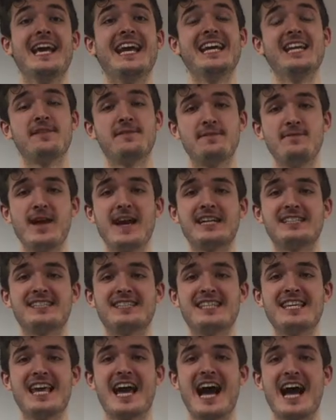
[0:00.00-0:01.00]
It affects
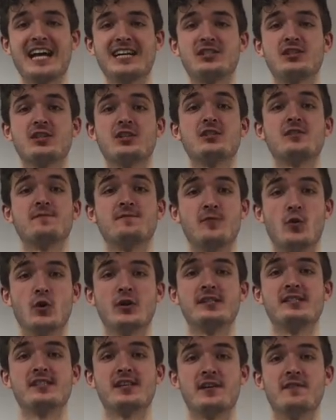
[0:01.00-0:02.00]
the actor's
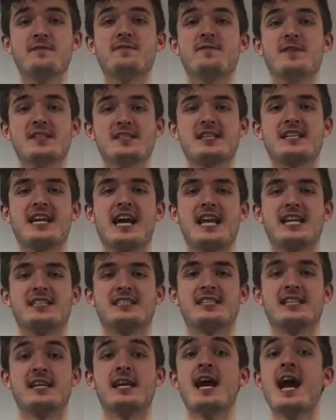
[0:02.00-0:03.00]
voice and
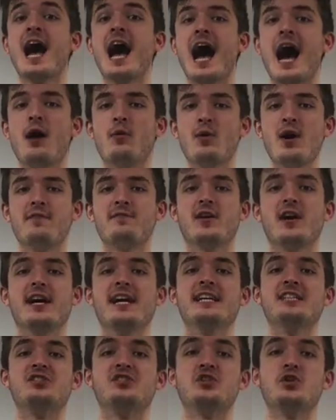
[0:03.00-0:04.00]
physicality. However,
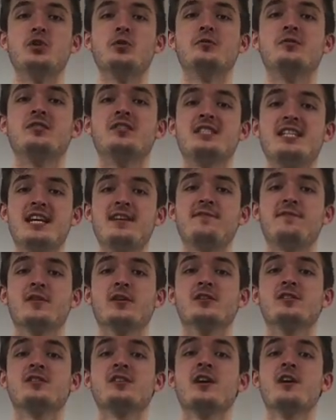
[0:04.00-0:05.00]
its use
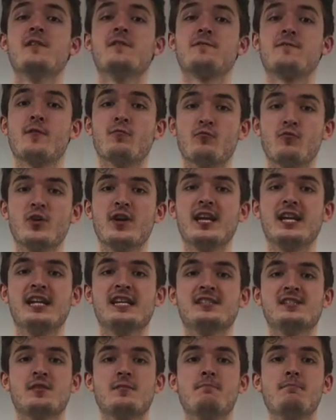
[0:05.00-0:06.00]
differs from
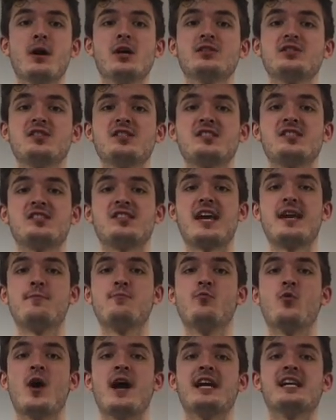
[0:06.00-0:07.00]
realism much the
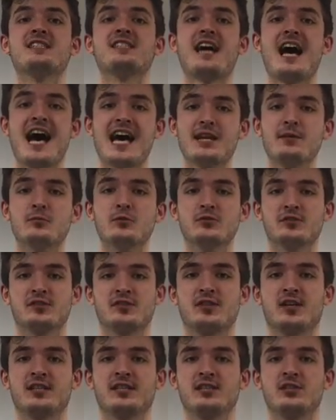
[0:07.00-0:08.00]
same way as animal
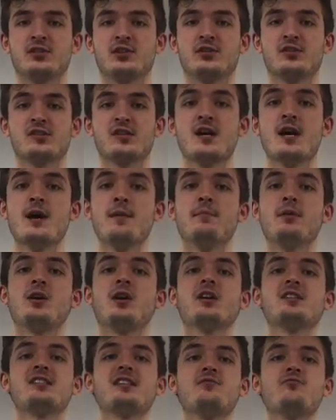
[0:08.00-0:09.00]
study does,
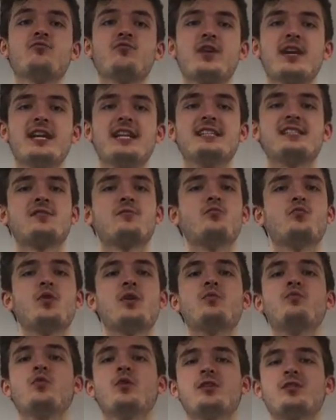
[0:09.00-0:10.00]
because in realism
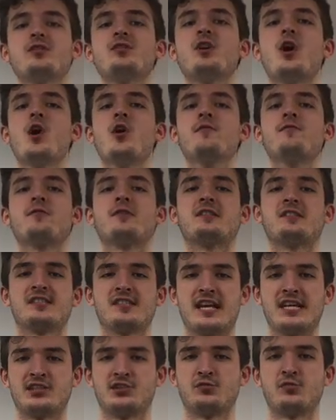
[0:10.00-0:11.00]
we wouldn't
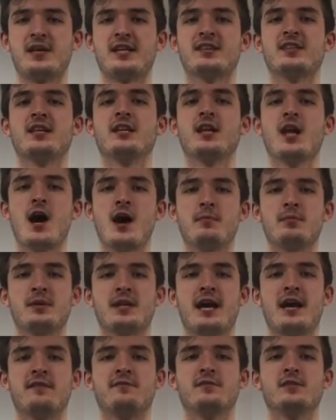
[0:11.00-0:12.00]
over-exaggerate the
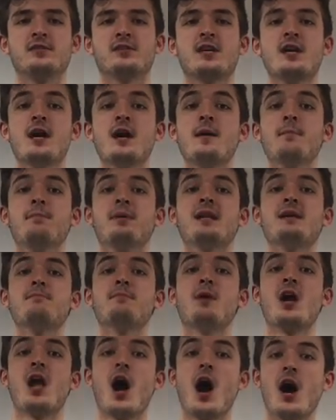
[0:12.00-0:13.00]
Laban effort, but in
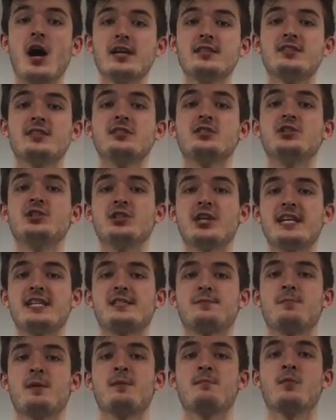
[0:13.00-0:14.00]
my heightened
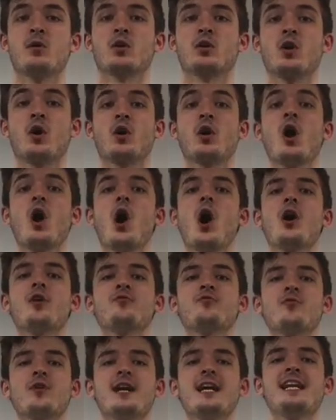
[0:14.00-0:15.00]
Shakespeare monologue I
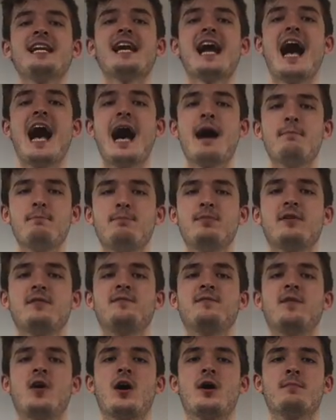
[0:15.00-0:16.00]
really
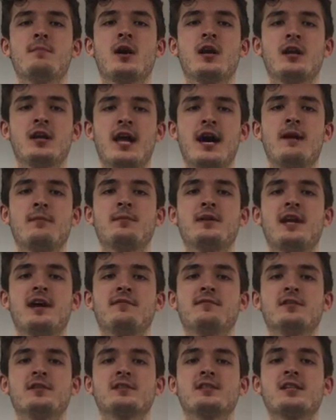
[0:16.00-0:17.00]
amplify my Laban
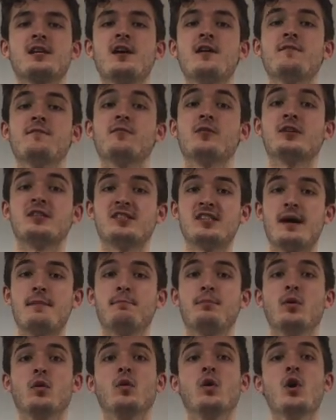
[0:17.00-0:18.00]
effort. For
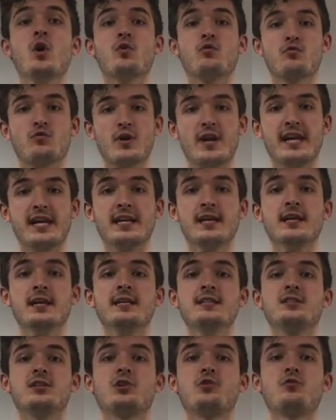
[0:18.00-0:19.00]
example, ring,
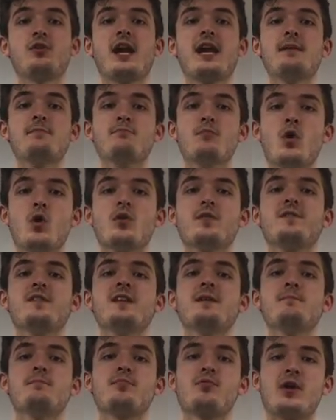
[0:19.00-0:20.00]
to create more of an
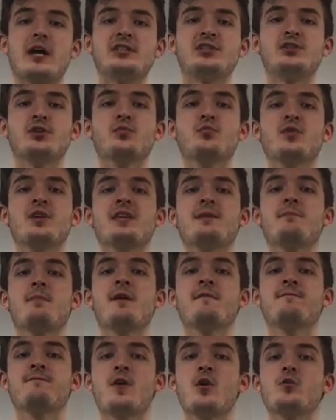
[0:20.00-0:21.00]
impression within
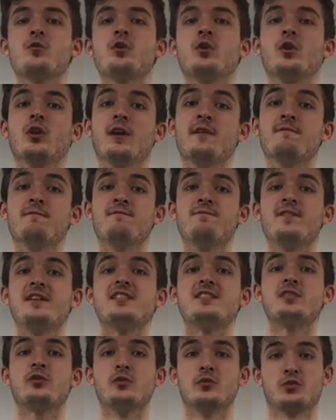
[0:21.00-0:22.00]
my vocal and
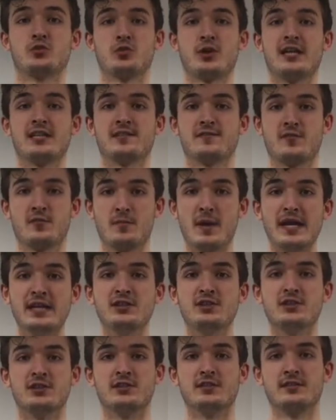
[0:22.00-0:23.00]
physical
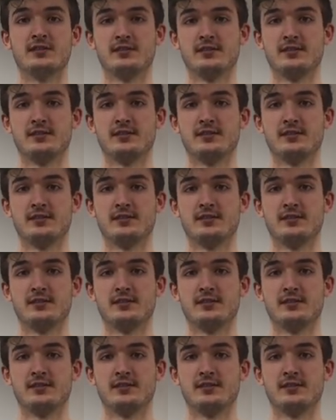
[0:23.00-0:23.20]
transformation.